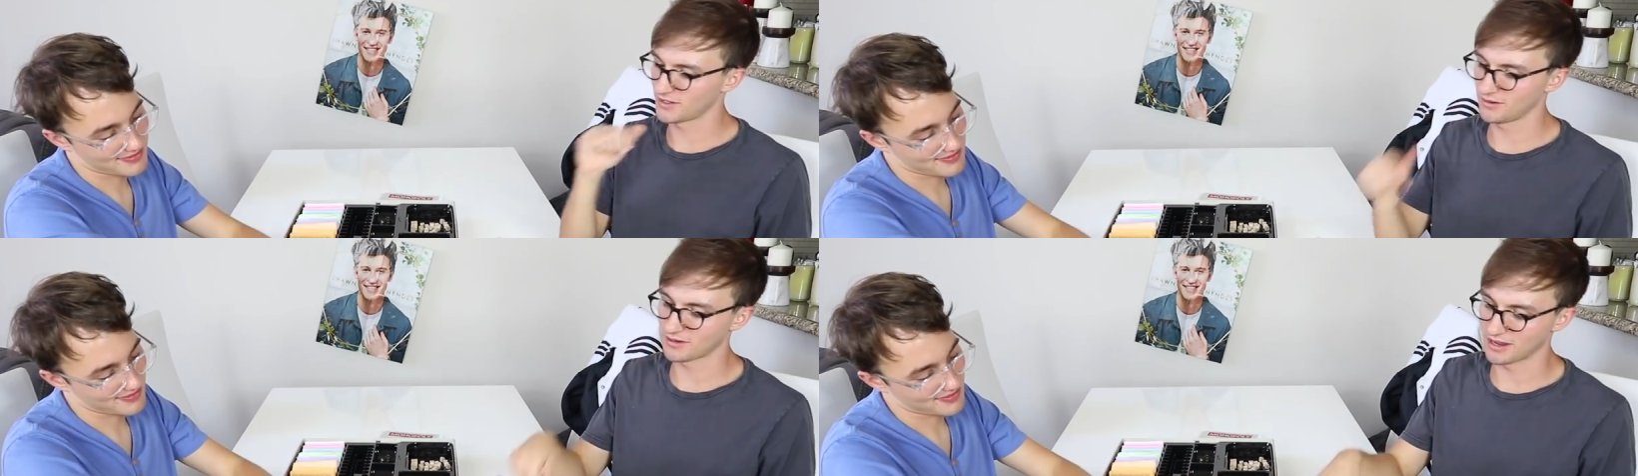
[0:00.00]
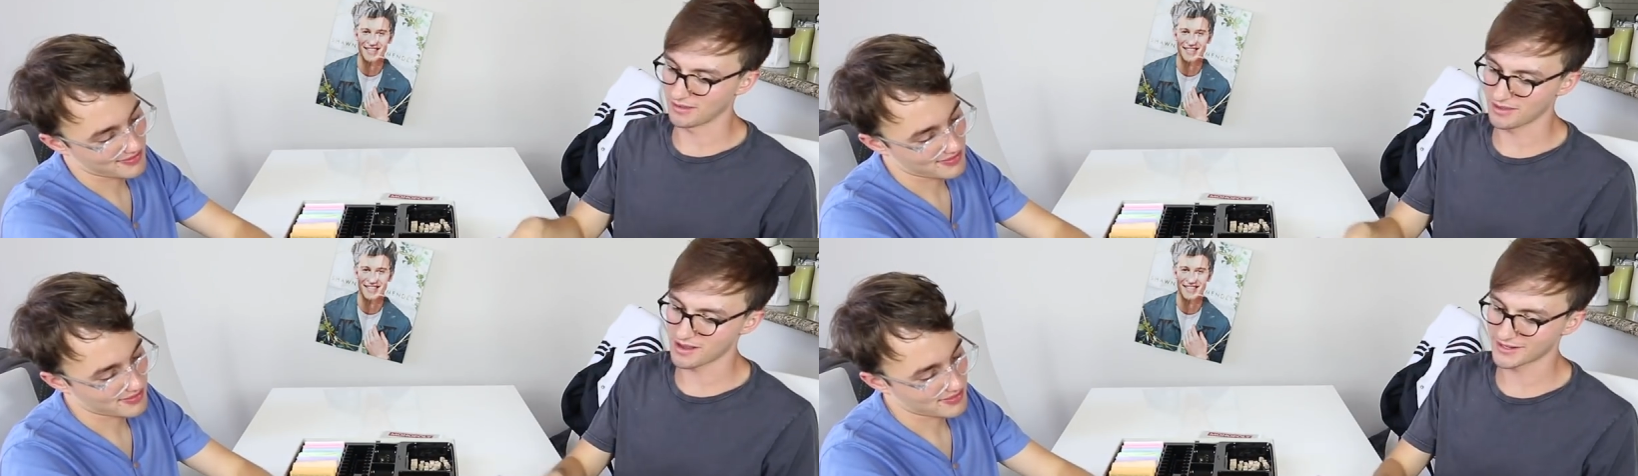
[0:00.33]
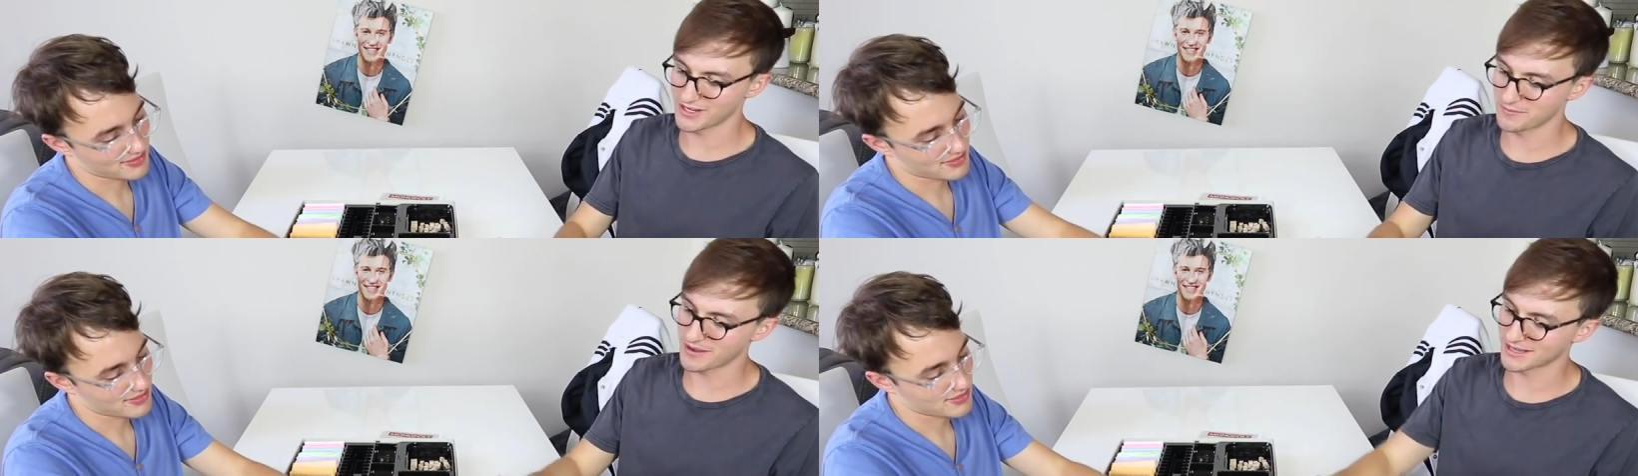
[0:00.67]
Speaker 1: You got
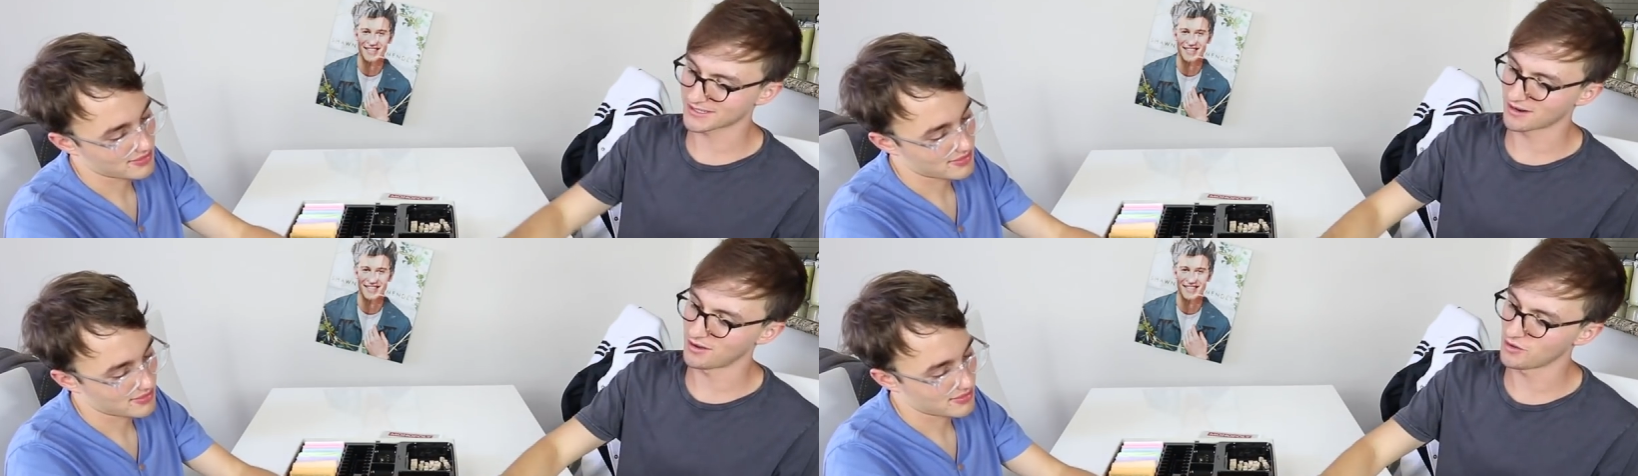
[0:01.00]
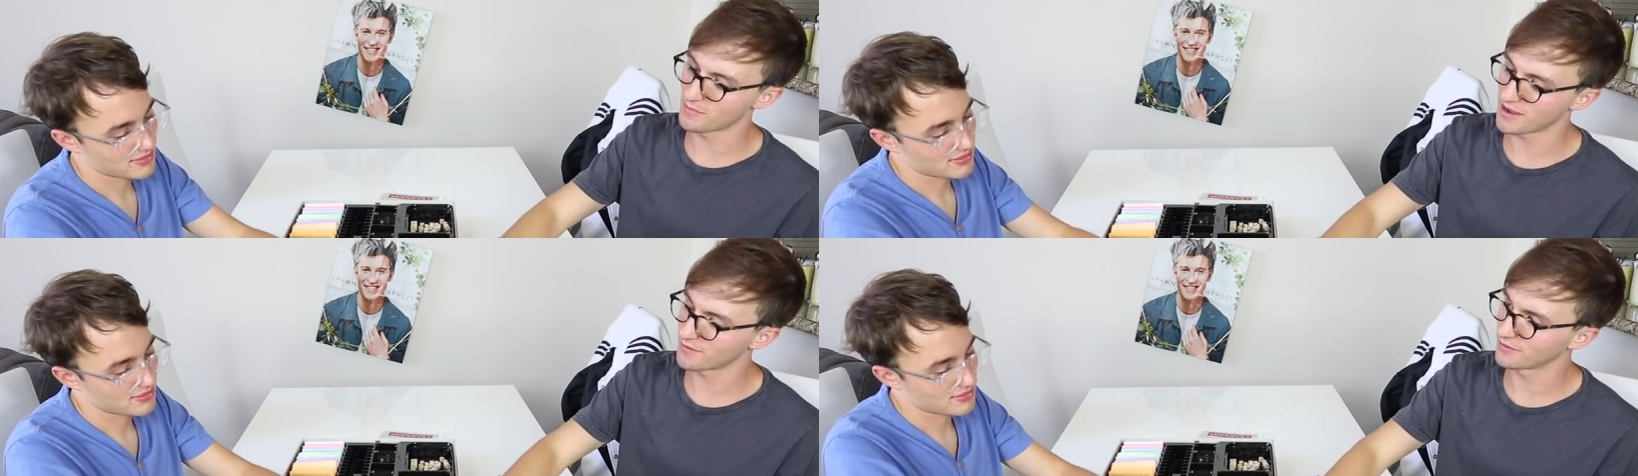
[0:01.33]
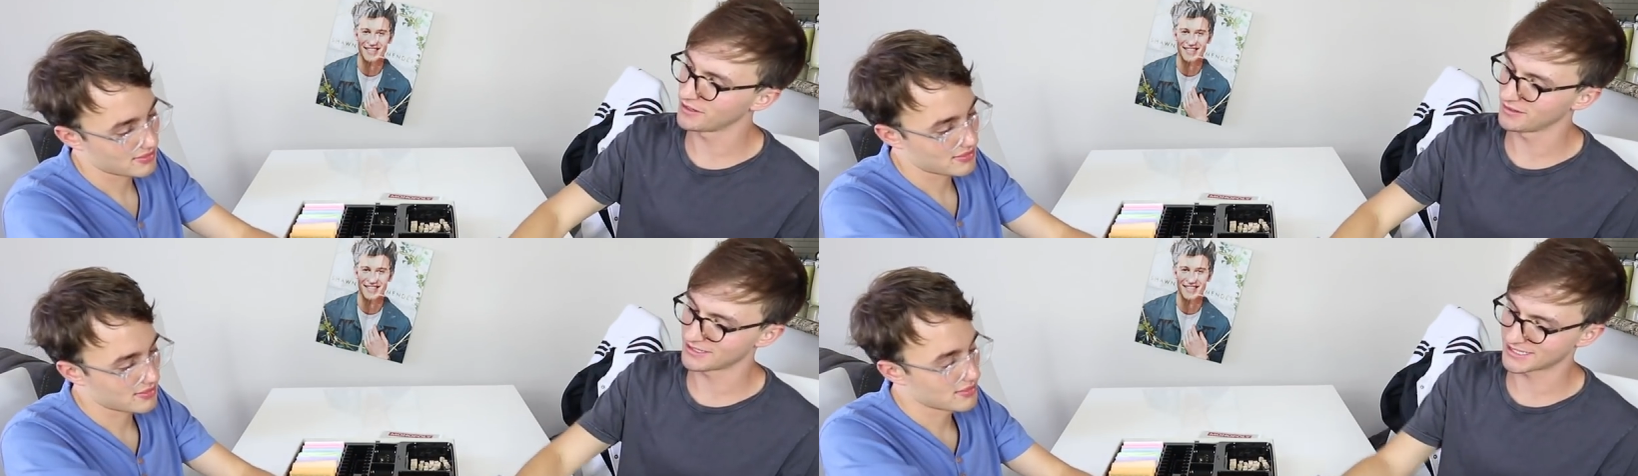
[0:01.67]
lucky. You passed all of my
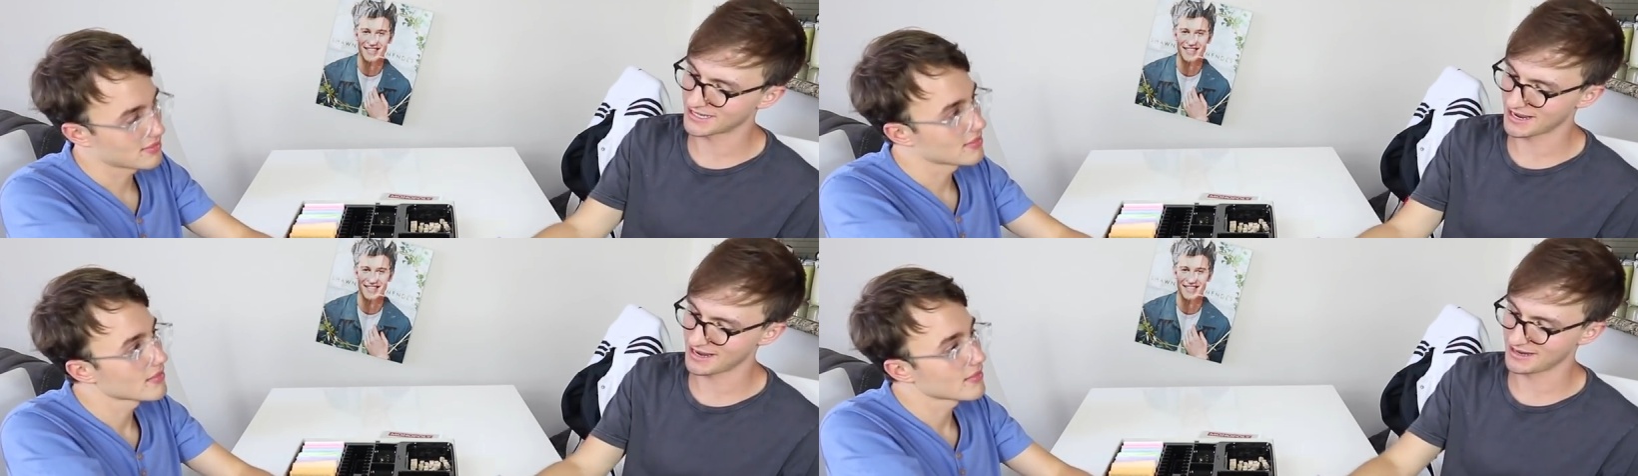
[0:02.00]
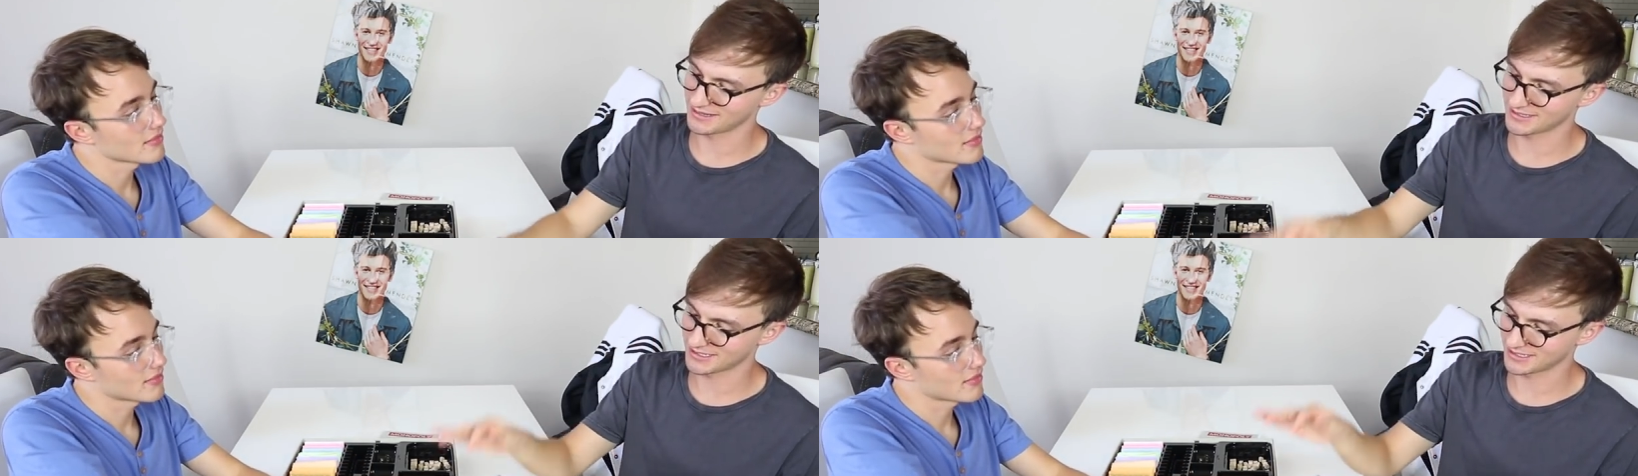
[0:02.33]
real estate.